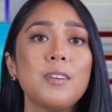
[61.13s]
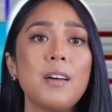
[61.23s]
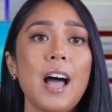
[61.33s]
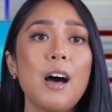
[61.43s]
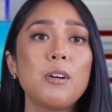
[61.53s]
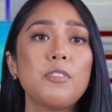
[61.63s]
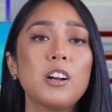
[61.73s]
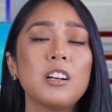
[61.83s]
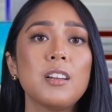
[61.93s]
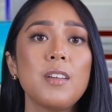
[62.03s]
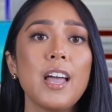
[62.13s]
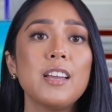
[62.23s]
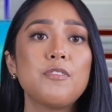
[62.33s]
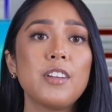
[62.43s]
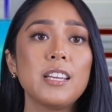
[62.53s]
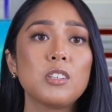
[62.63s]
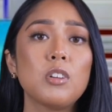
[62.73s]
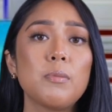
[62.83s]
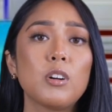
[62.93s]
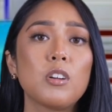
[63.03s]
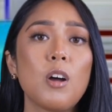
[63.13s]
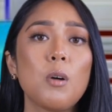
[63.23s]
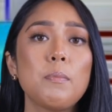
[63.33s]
However, a faint glimmer of hope